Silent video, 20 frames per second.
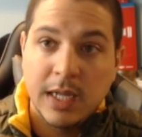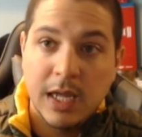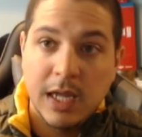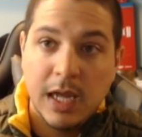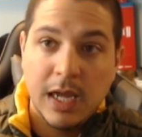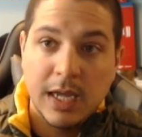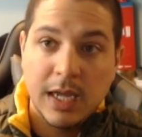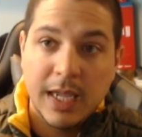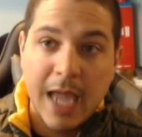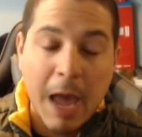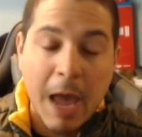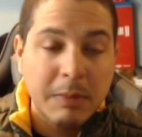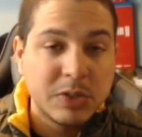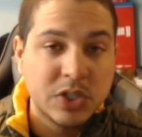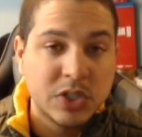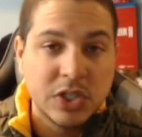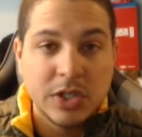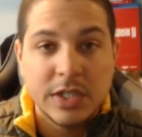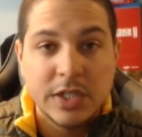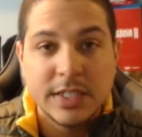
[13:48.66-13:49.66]
capture
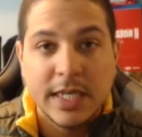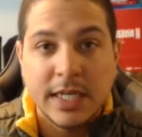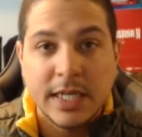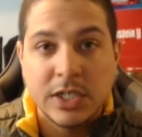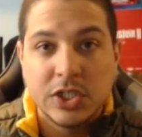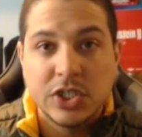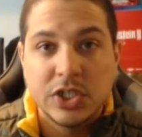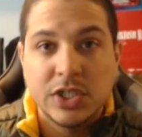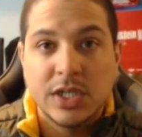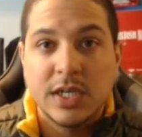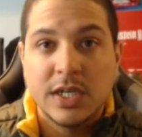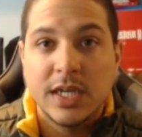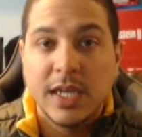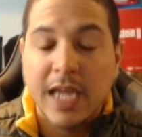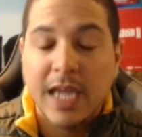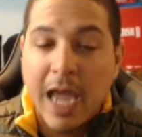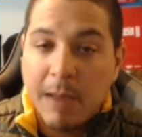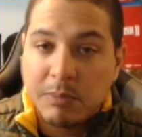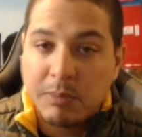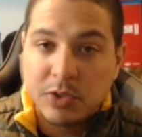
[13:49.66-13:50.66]
your attention
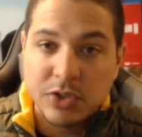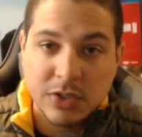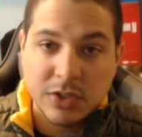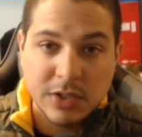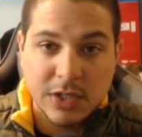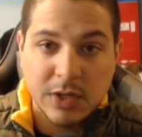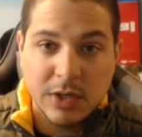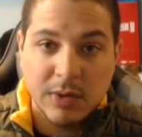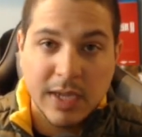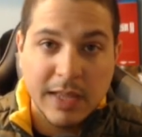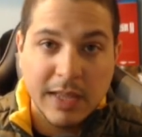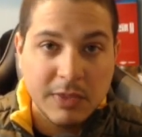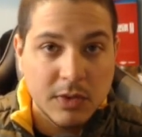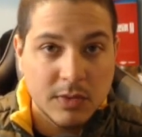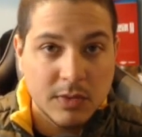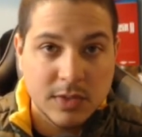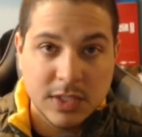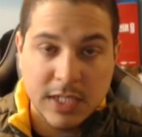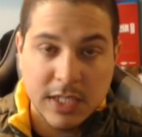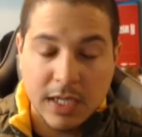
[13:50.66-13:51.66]
and get
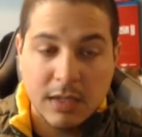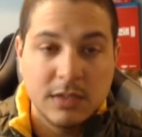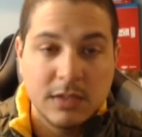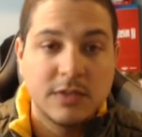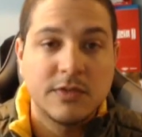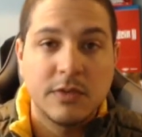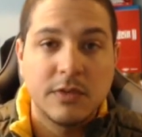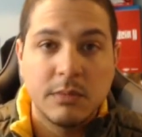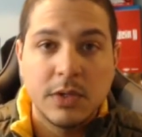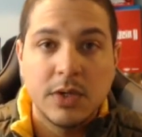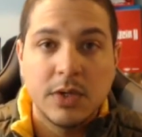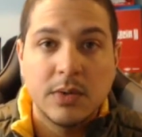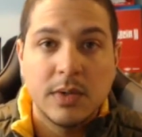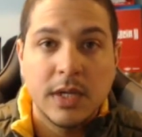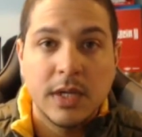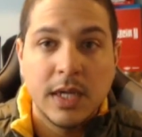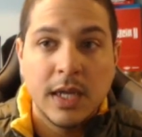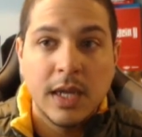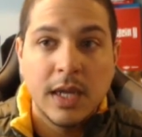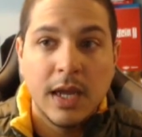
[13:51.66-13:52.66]
those sales from you,
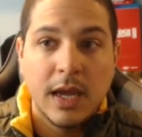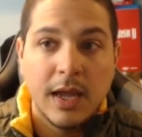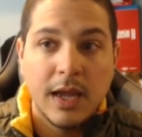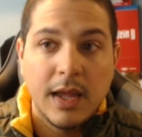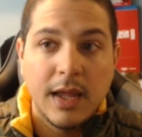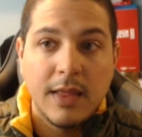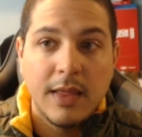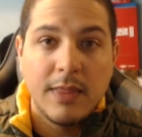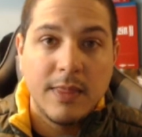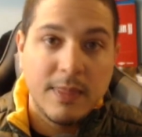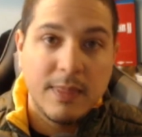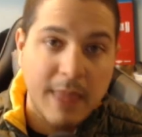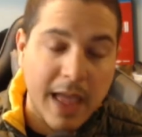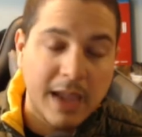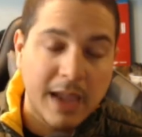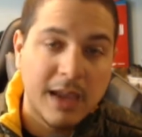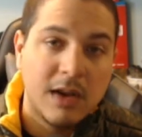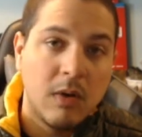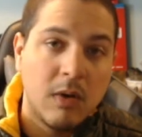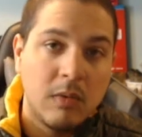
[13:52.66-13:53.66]
that
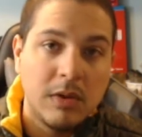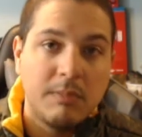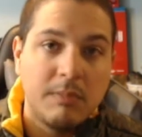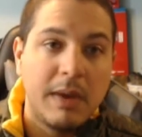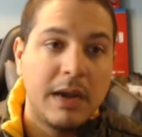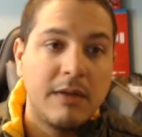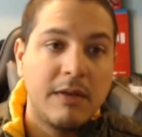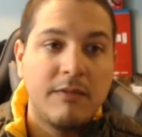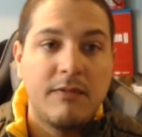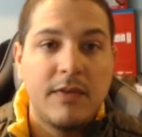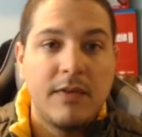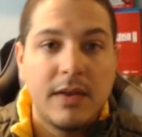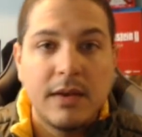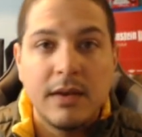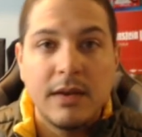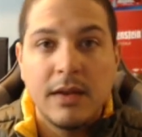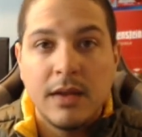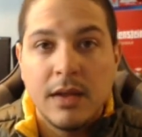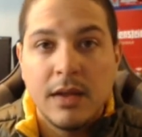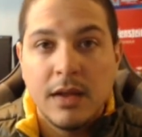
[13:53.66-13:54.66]
can only benefit
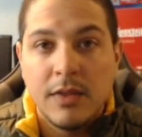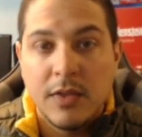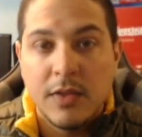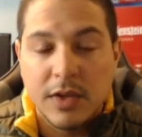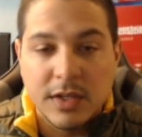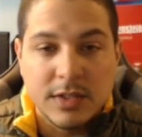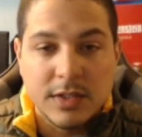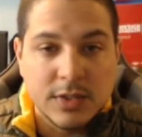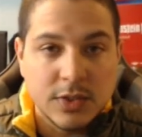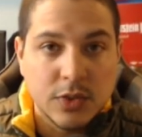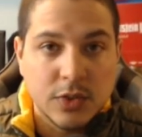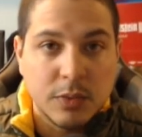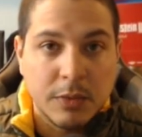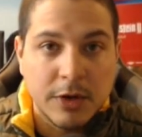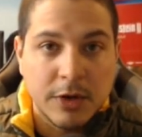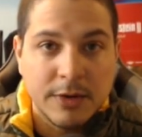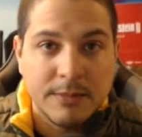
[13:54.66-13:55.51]
the consumer.